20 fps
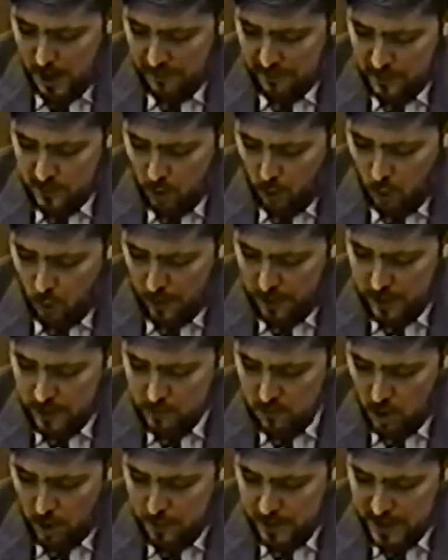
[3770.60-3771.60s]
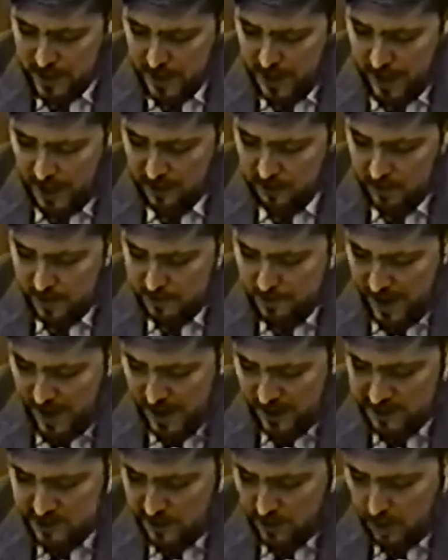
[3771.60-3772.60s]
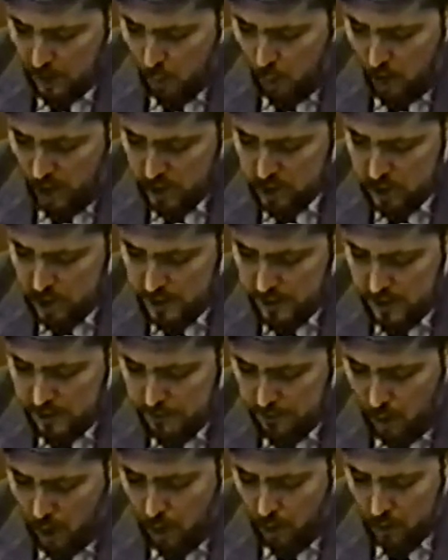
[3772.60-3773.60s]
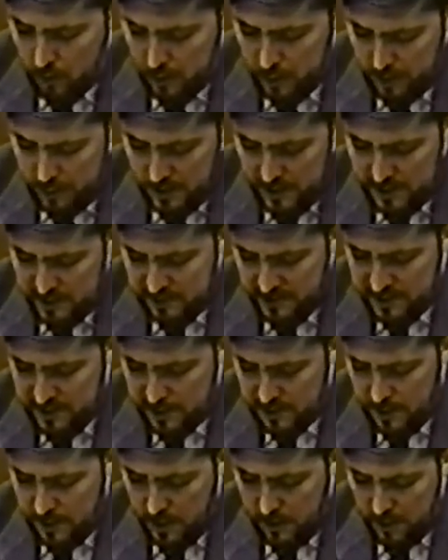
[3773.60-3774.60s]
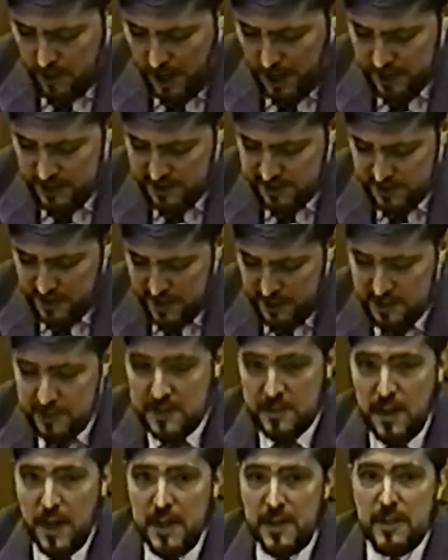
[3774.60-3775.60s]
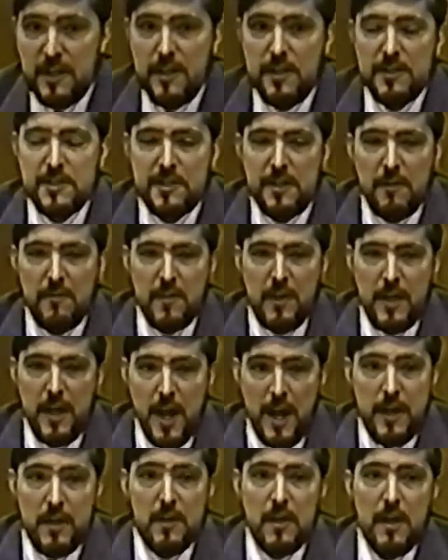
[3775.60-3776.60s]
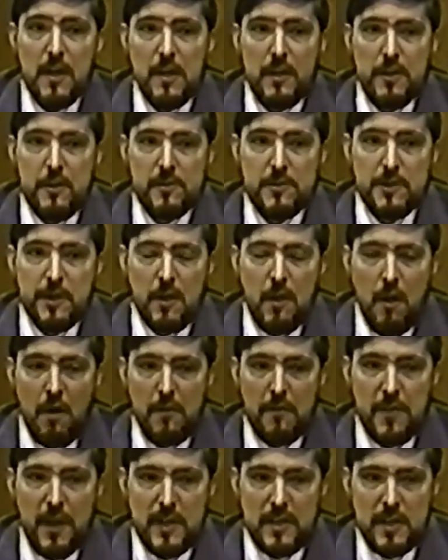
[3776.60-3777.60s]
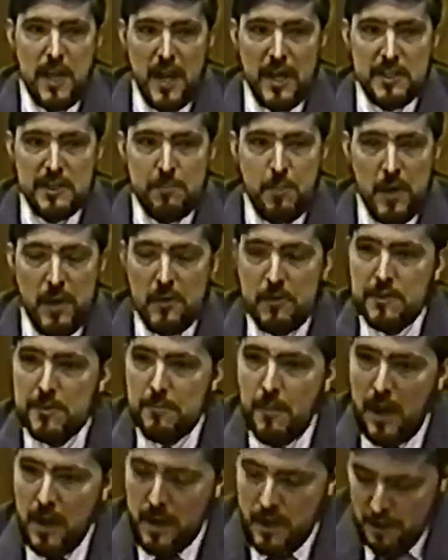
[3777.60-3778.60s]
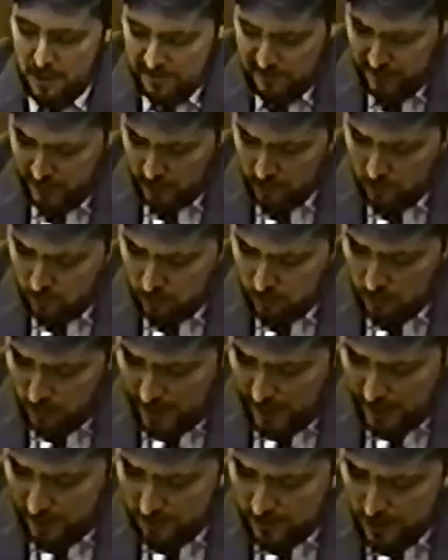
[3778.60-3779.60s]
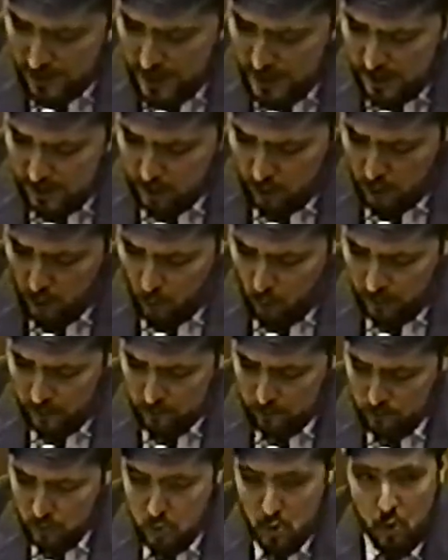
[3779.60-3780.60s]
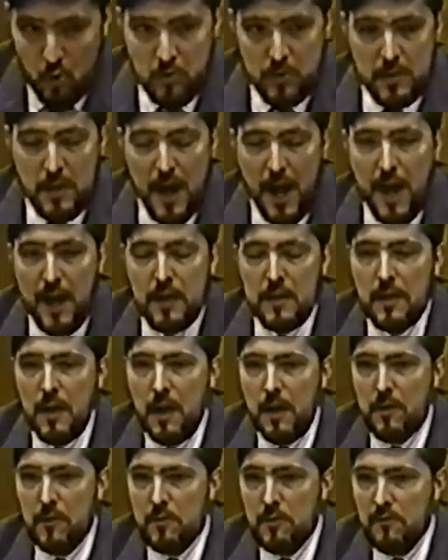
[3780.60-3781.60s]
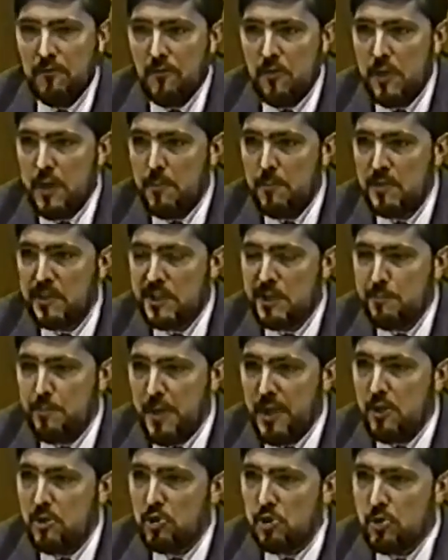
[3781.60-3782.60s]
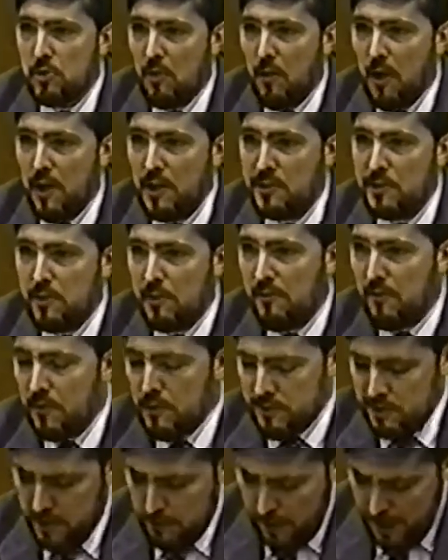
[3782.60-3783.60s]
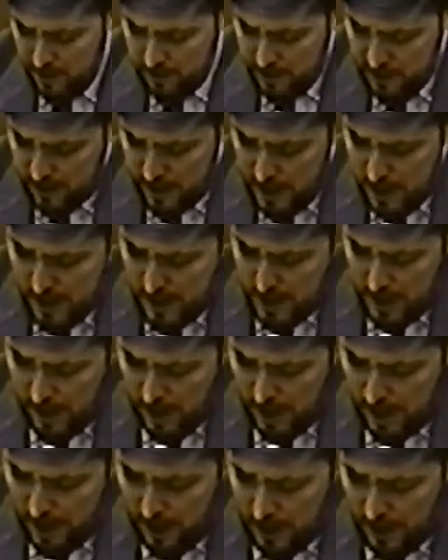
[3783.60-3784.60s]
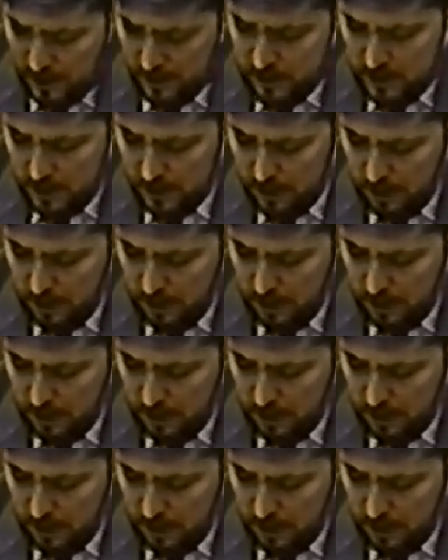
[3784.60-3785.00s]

uh, for holding a Roman Catholic Mass on the Washington Mall during his visit to the United States in 1978, using all of that taxpayers' money and federal ground. The court ruled that under the freedom of speech clause of the First Amendment, uh,